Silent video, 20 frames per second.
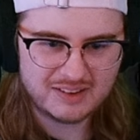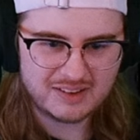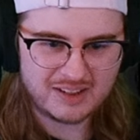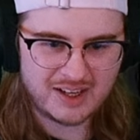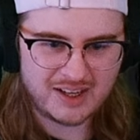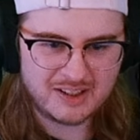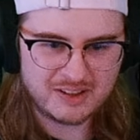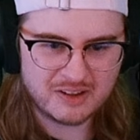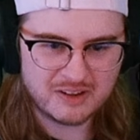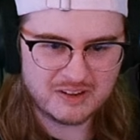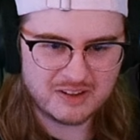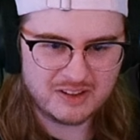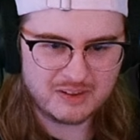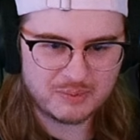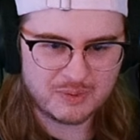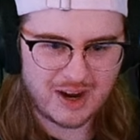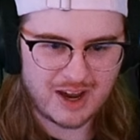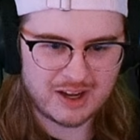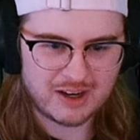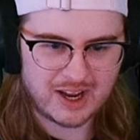I earned...
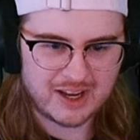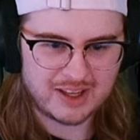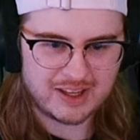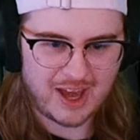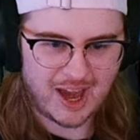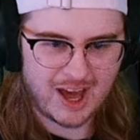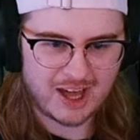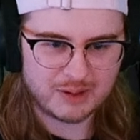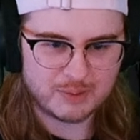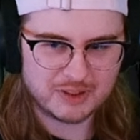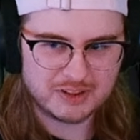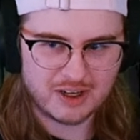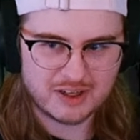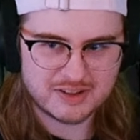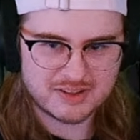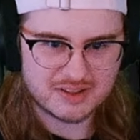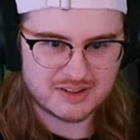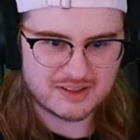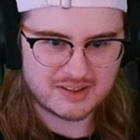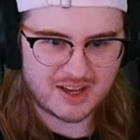how do I dodge
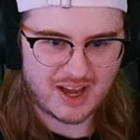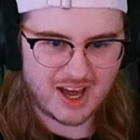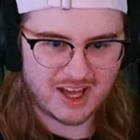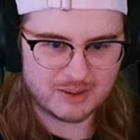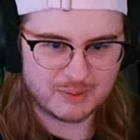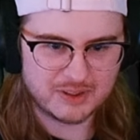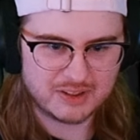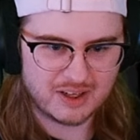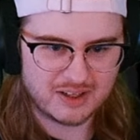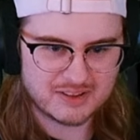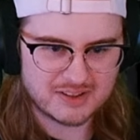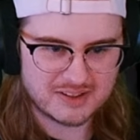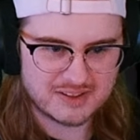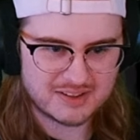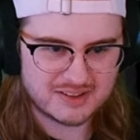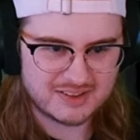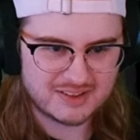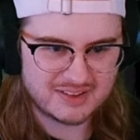this? How do I dodge this?